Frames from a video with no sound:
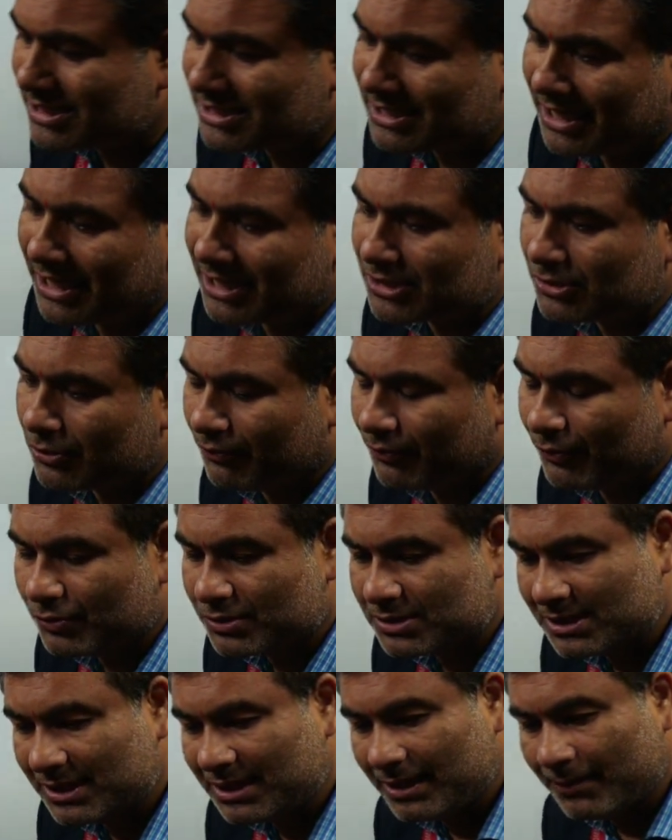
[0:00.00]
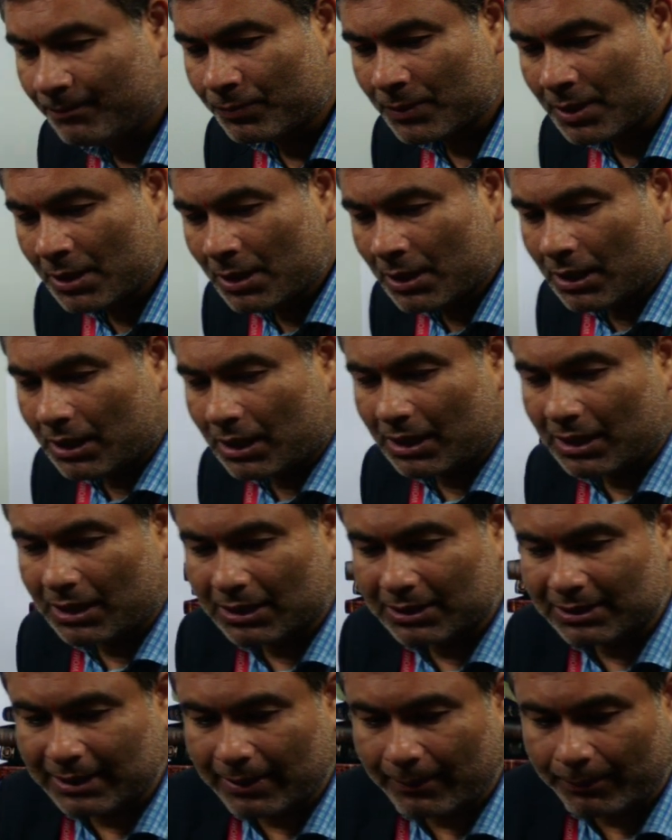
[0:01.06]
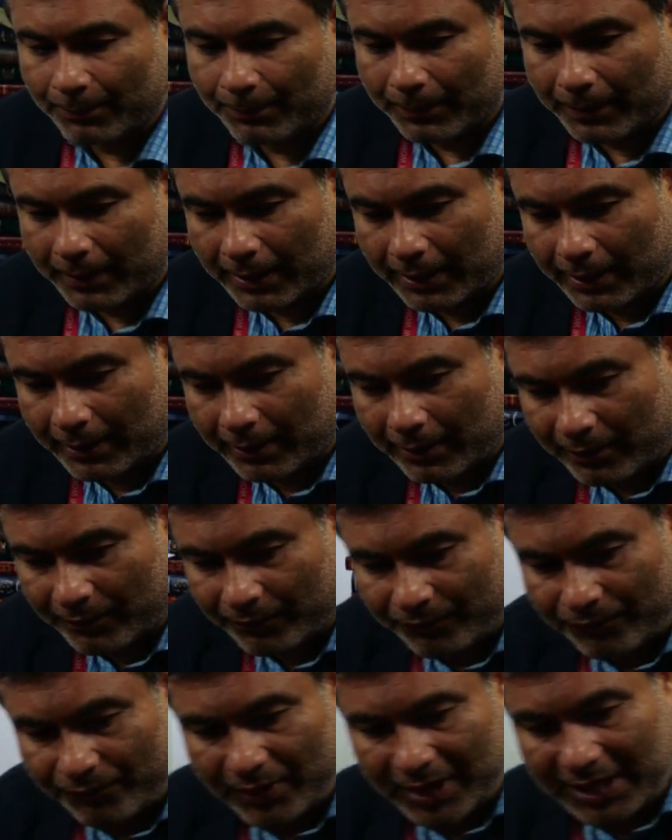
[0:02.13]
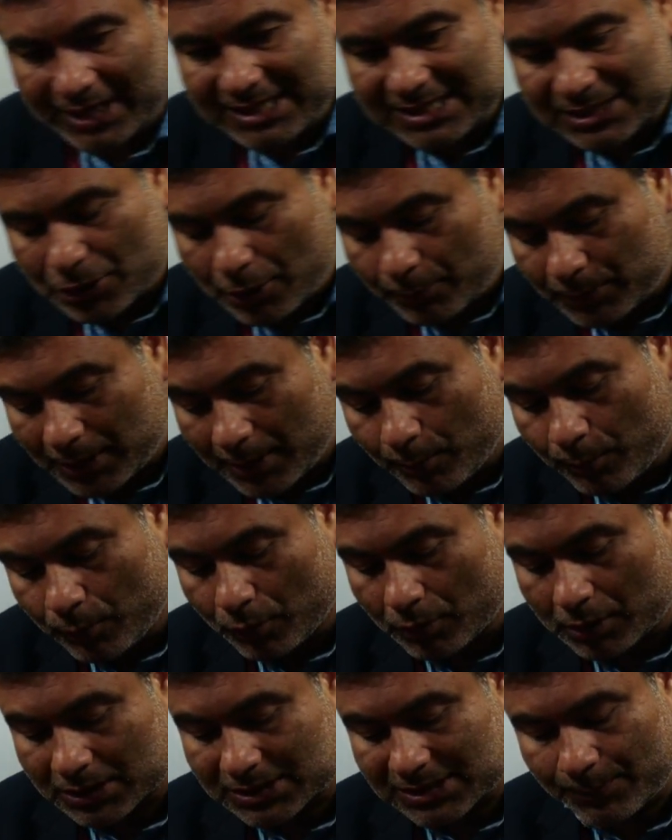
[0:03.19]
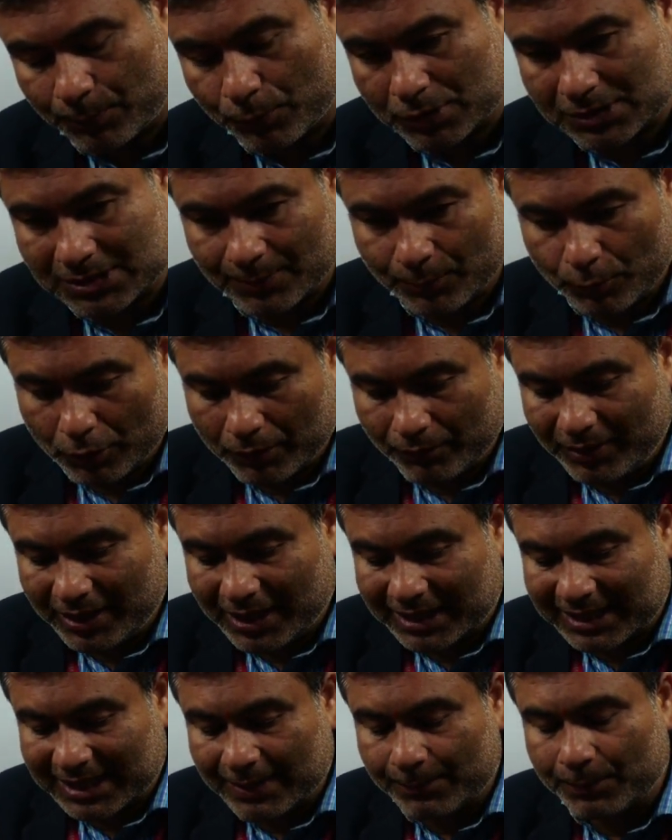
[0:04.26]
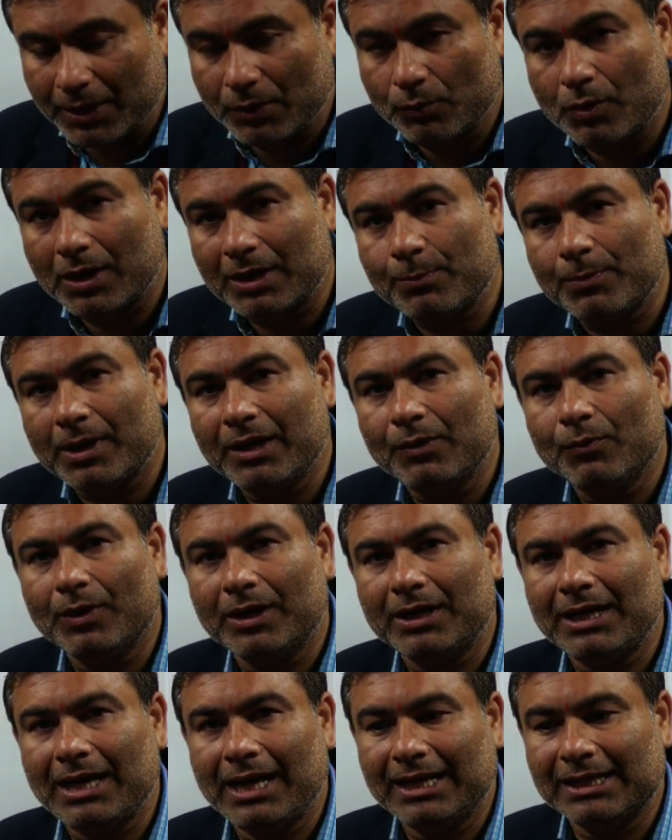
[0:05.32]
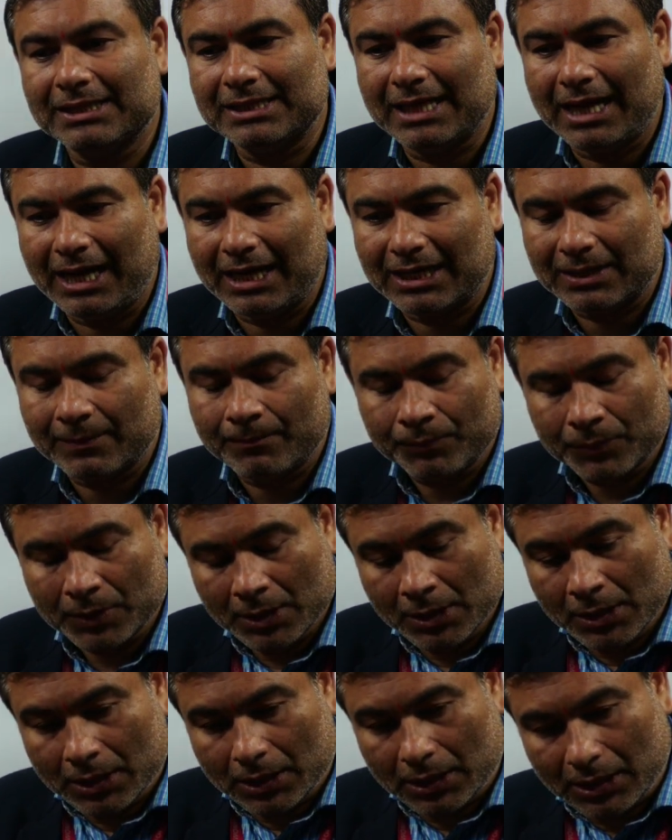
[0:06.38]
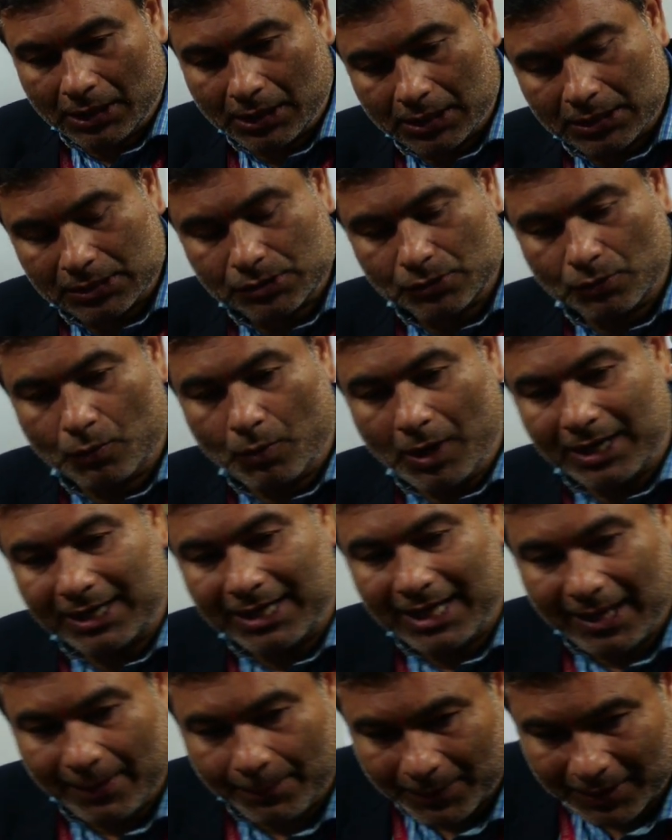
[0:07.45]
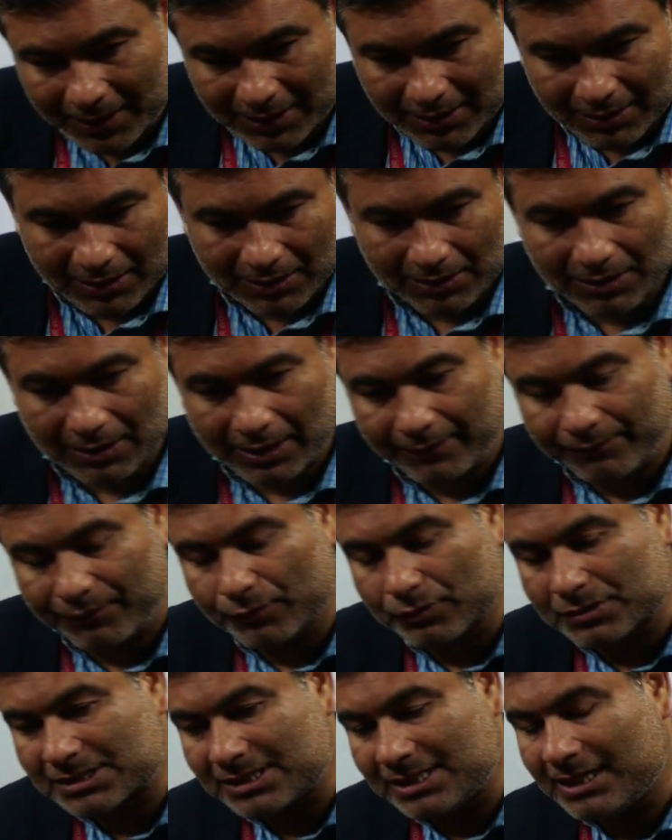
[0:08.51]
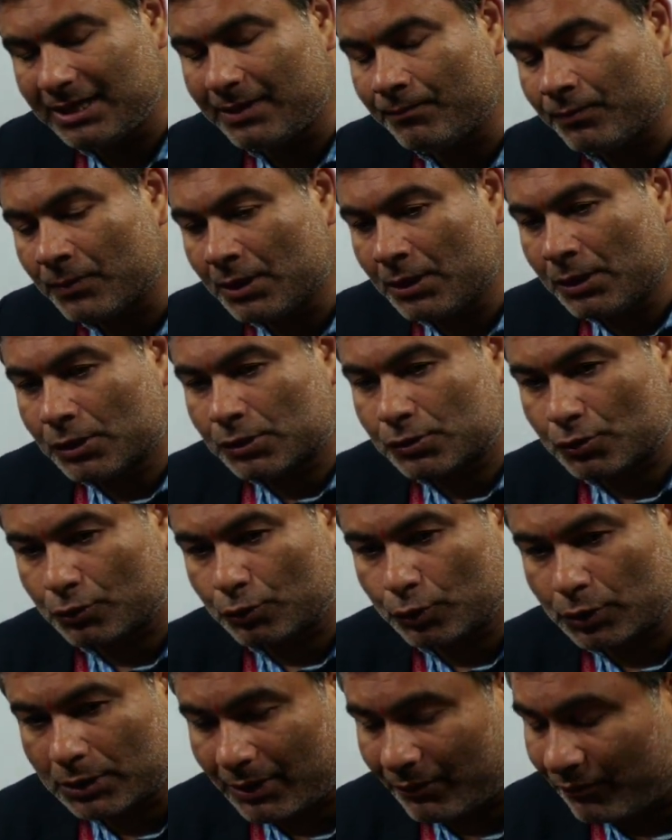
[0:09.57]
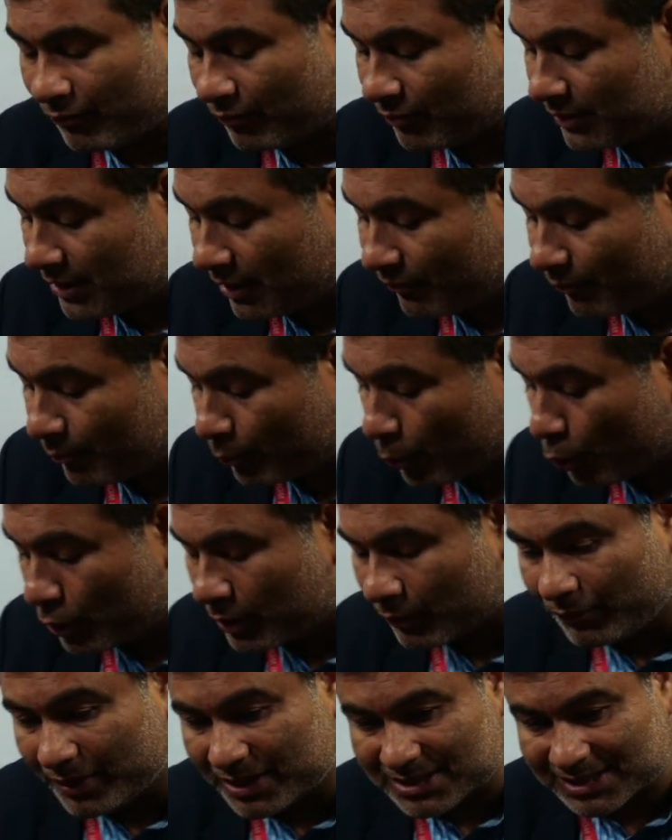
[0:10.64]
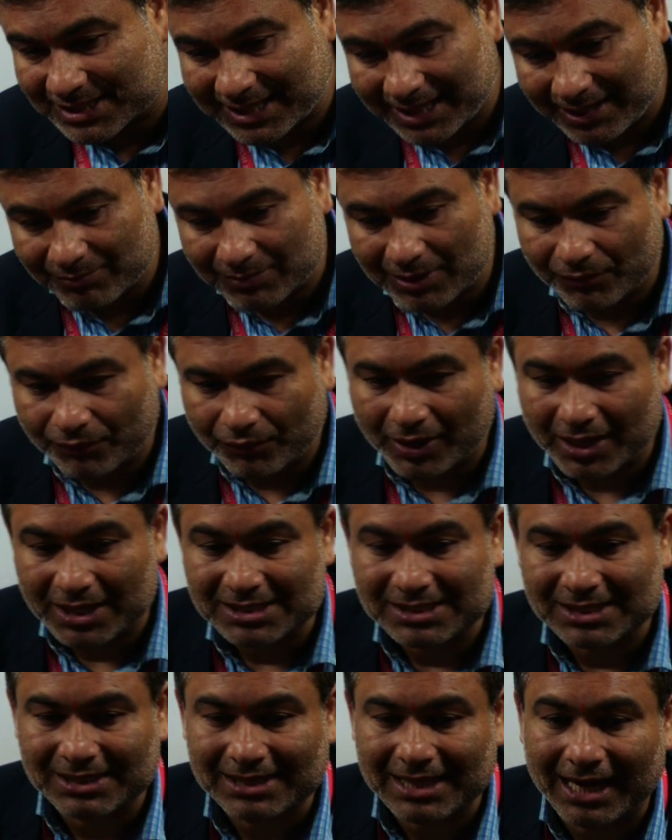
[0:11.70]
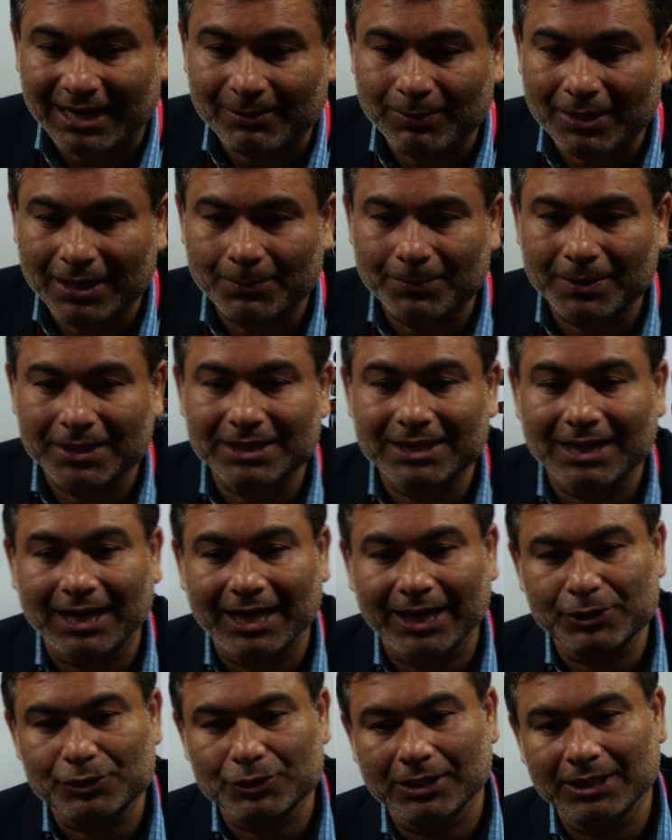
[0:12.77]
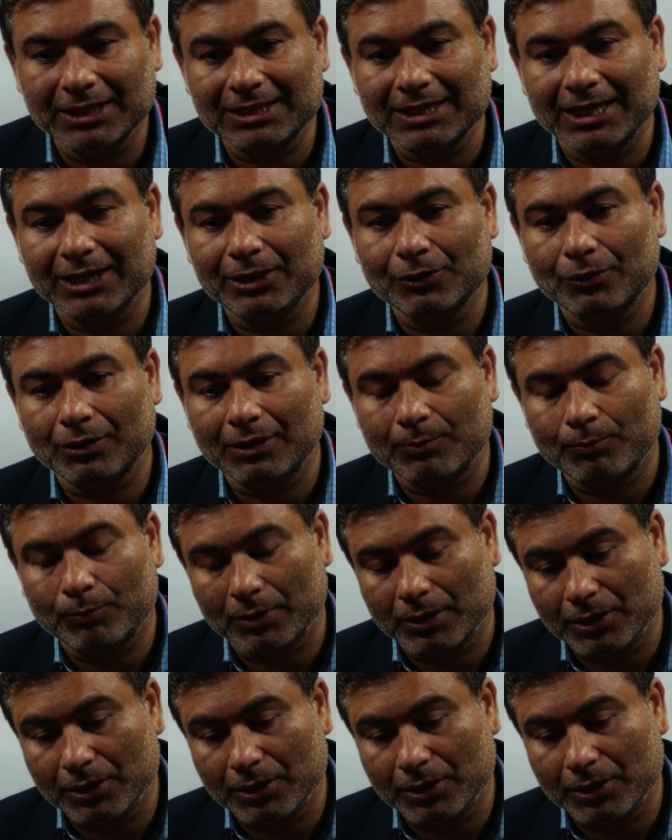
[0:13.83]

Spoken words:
stack, so if you see the files of the book, suppose the book we are keeping one by one like that. So what happened if you see, so the book which came the first, that will be the actually the your